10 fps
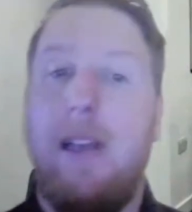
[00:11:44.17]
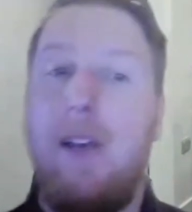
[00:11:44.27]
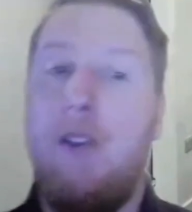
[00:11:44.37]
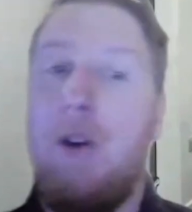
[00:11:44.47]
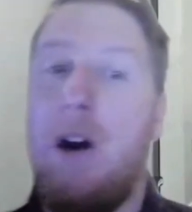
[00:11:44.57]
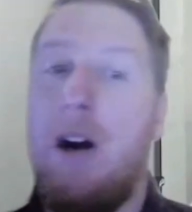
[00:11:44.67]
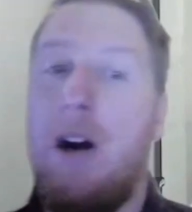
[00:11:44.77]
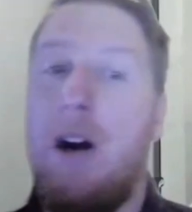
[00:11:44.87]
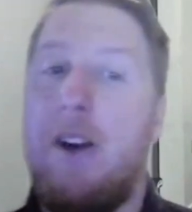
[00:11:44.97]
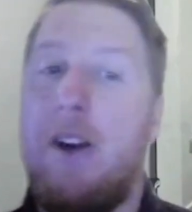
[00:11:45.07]
If you have
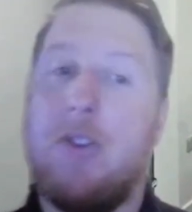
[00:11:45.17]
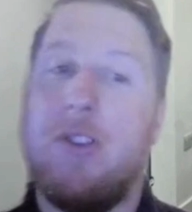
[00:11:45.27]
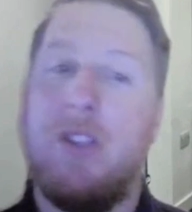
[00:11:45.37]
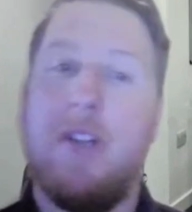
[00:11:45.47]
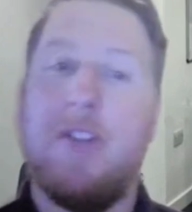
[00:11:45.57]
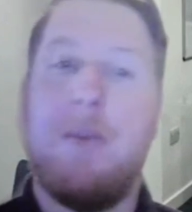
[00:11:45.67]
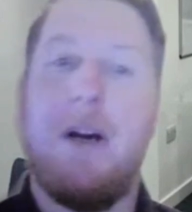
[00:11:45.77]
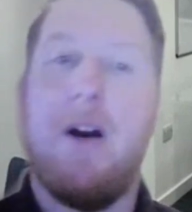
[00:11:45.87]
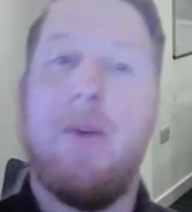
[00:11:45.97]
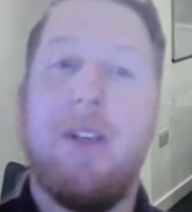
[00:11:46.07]
any concerns
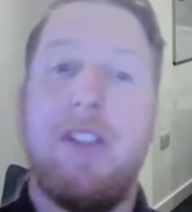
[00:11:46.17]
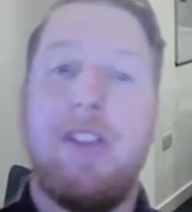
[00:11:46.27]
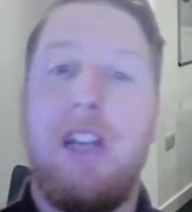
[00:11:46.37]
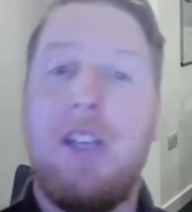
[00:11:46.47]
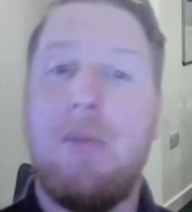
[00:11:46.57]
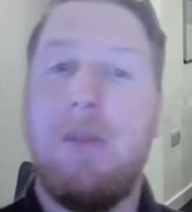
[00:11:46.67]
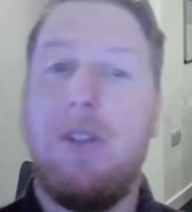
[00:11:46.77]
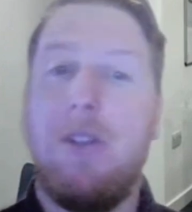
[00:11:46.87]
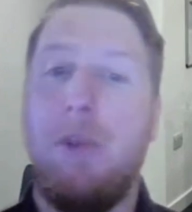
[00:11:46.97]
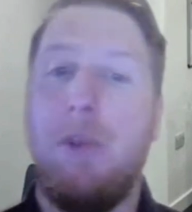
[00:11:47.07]
about a risk
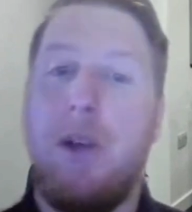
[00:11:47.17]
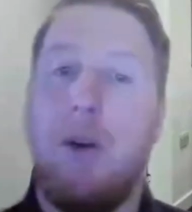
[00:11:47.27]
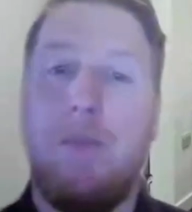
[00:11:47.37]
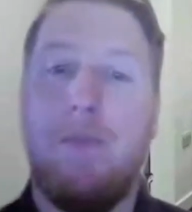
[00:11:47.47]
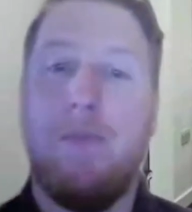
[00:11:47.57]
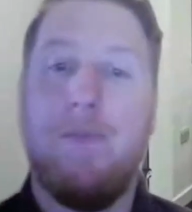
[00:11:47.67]
assessment, speak up.